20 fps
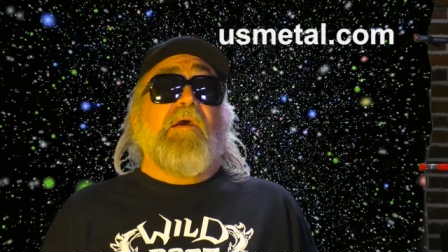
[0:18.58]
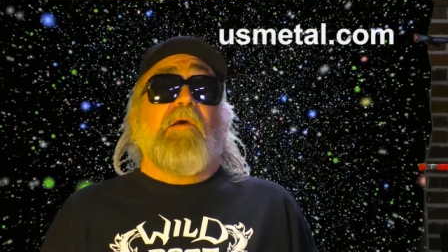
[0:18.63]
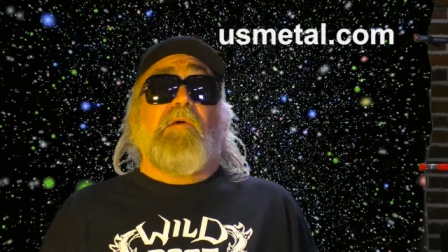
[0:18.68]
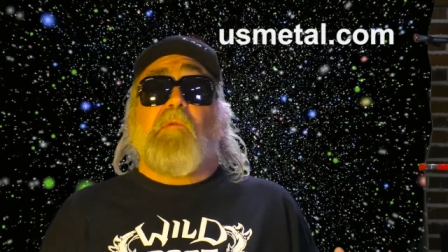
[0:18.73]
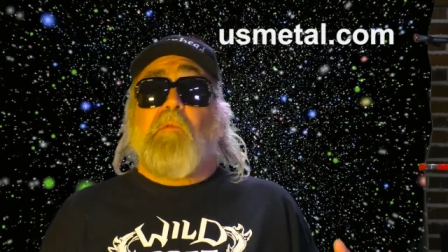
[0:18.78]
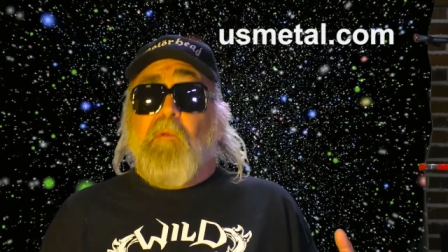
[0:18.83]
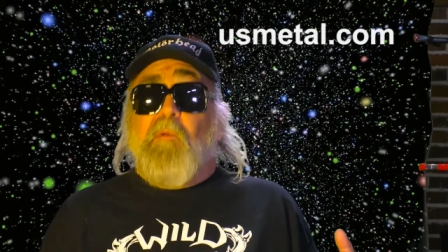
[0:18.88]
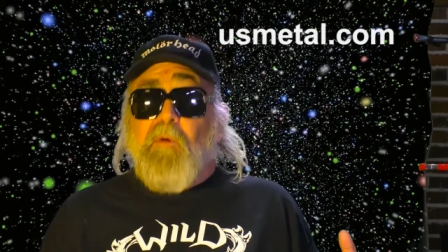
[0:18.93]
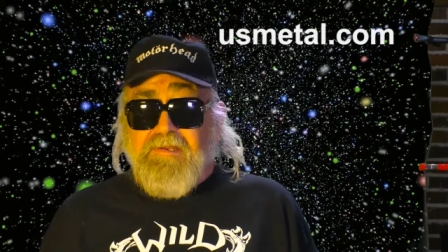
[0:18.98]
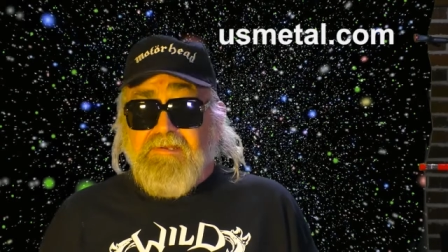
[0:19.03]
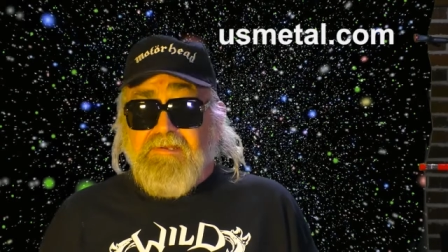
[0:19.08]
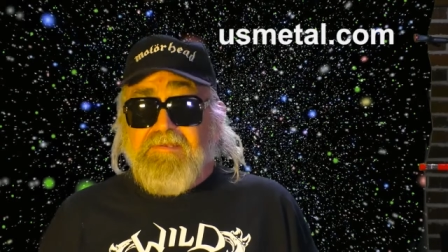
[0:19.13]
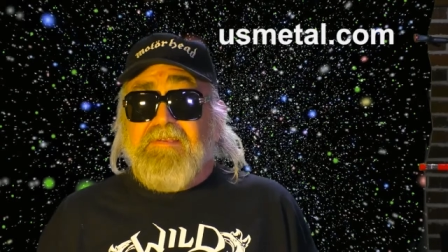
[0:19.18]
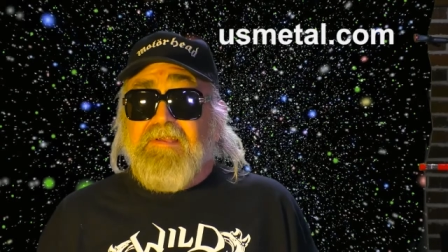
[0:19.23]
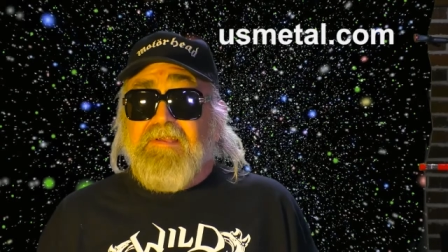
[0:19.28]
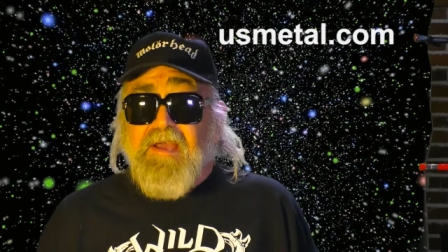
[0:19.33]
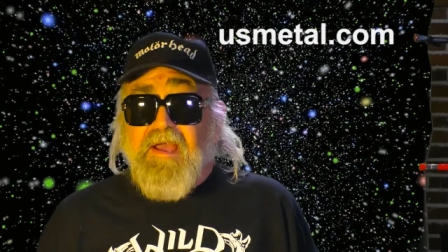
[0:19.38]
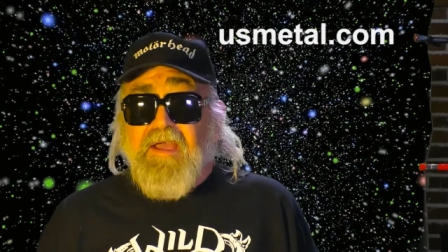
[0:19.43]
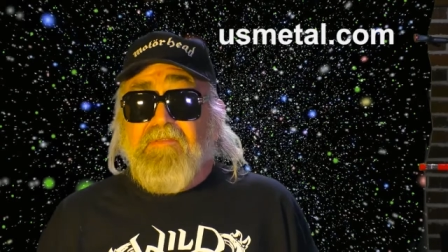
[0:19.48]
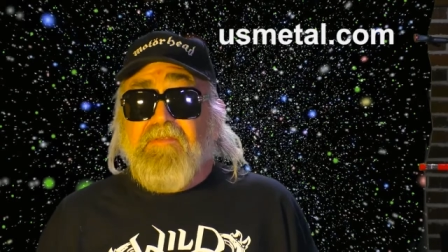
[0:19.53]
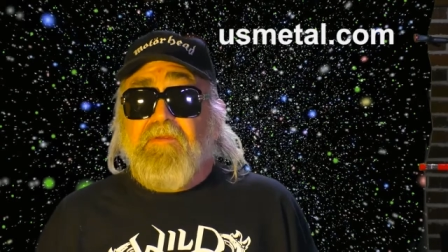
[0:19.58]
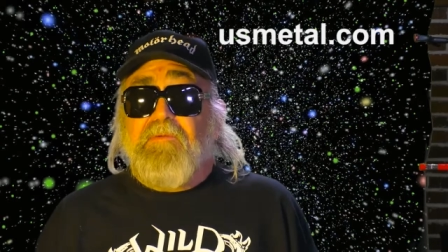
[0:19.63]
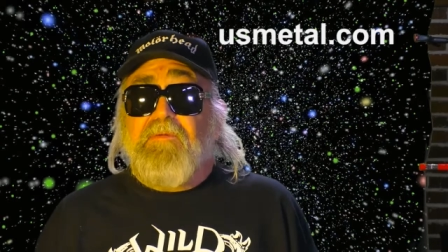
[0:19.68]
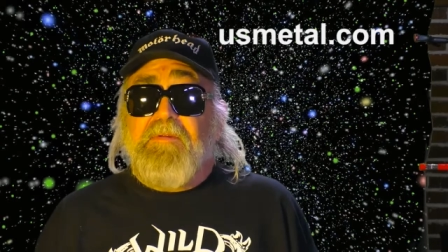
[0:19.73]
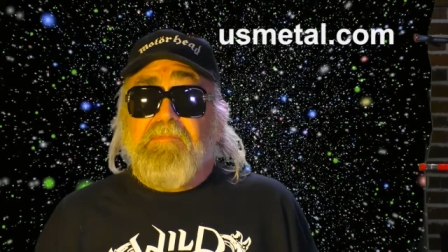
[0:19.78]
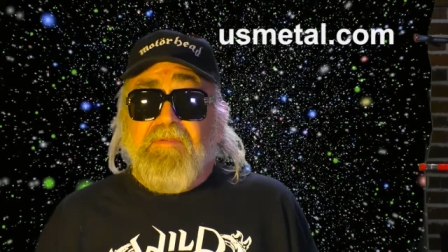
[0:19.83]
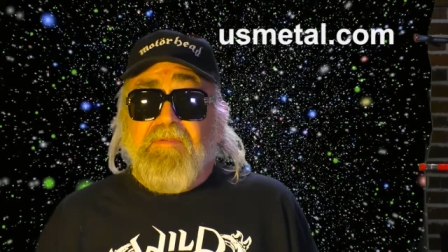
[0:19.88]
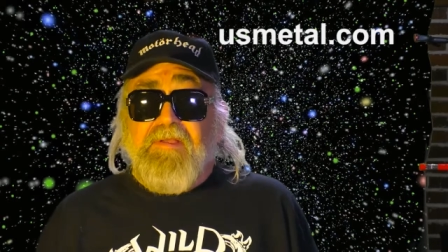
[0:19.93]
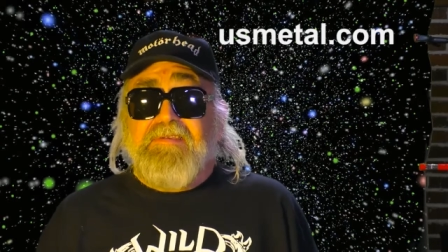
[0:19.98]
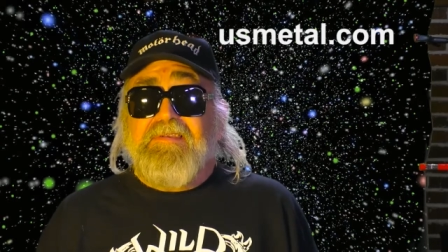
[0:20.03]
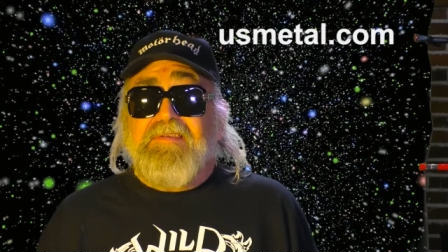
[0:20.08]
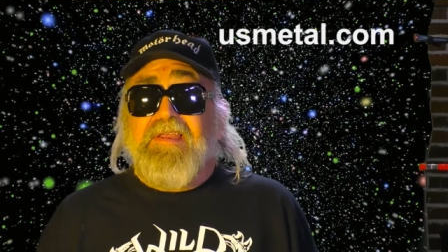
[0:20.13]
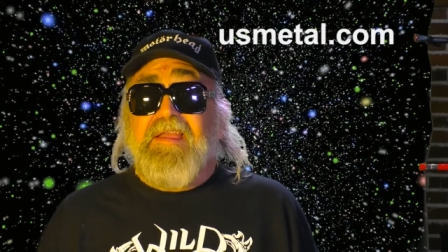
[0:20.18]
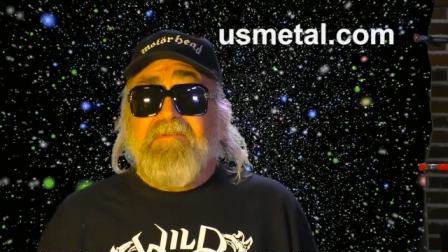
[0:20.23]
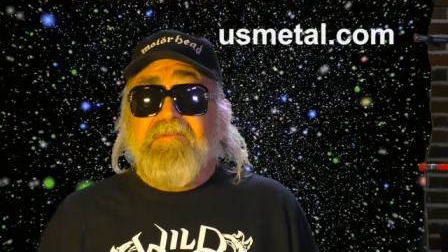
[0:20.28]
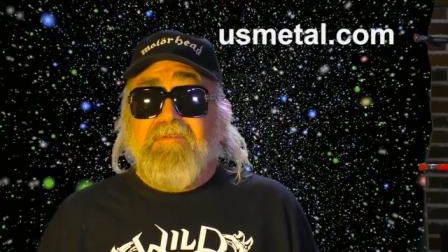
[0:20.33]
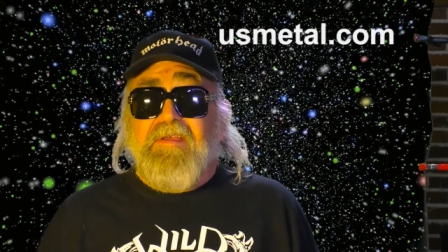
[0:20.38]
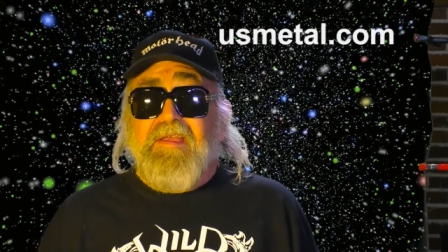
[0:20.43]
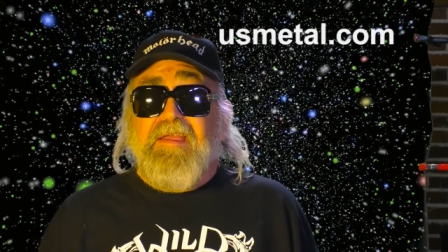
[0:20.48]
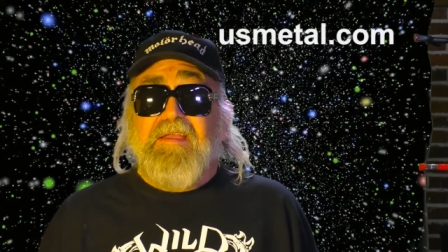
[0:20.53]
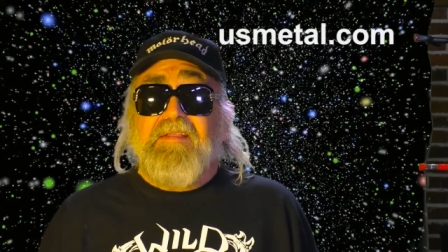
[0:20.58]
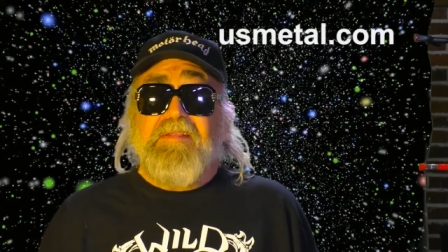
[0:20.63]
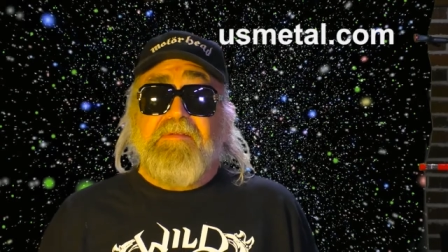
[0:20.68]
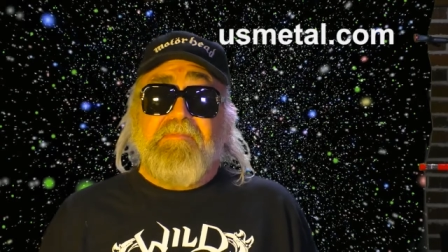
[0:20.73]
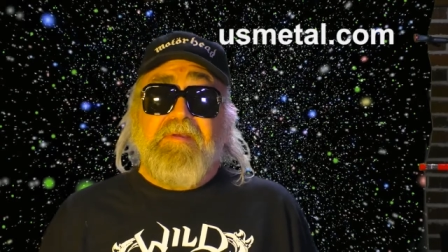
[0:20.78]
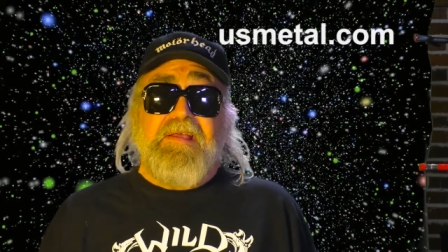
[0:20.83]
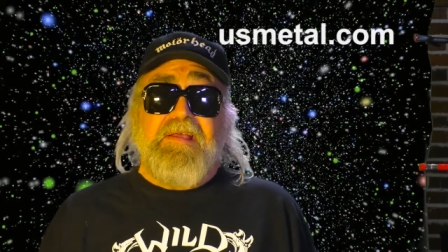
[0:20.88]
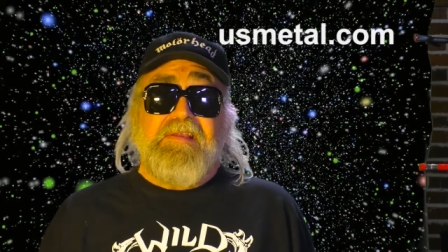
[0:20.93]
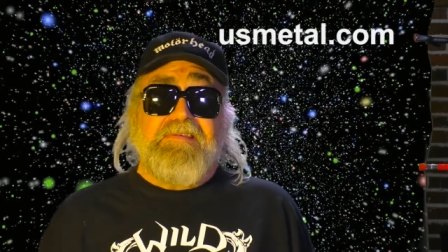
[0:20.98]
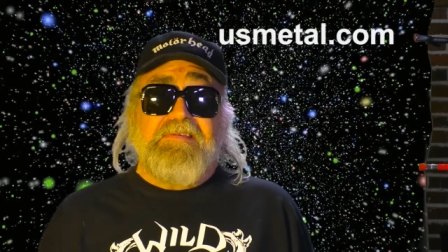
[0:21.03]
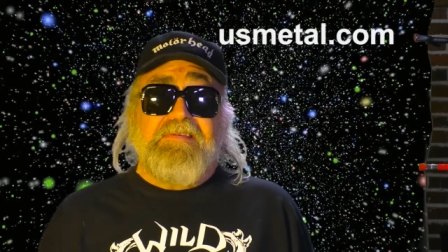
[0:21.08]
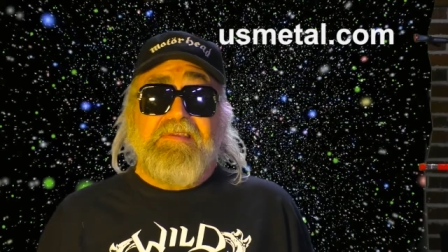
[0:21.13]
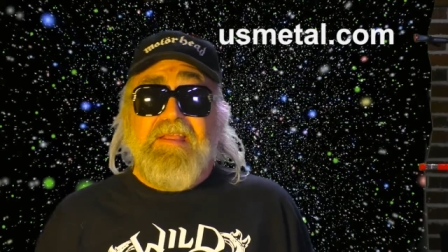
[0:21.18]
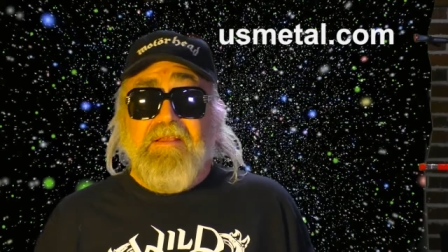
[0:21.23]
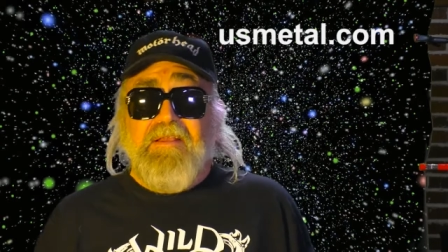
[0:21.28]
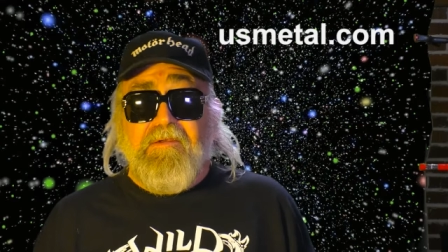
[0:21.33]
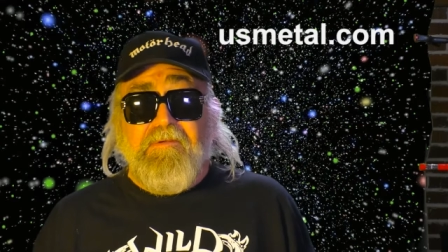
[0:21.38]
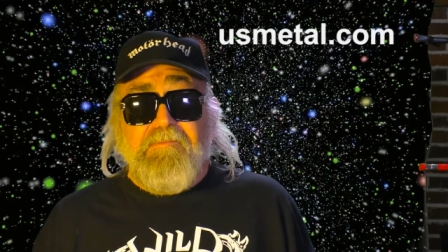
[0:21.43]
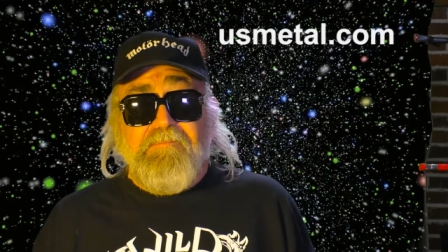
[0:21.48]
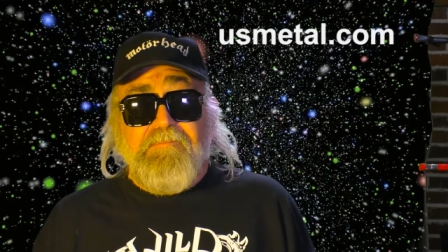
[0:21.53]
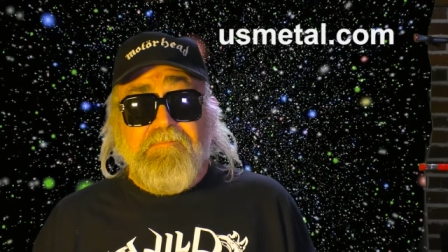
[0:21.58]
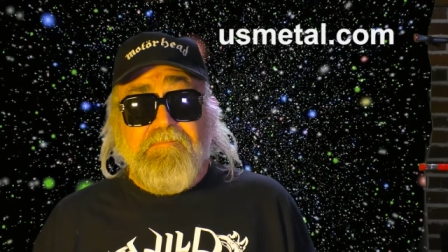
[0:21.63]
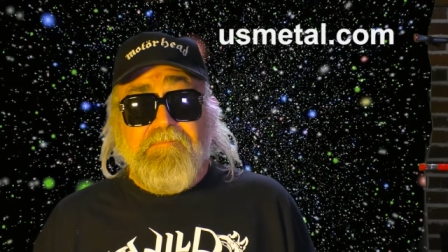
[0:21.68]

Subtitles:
was the guy that replaced Yngwie in the band Steeler.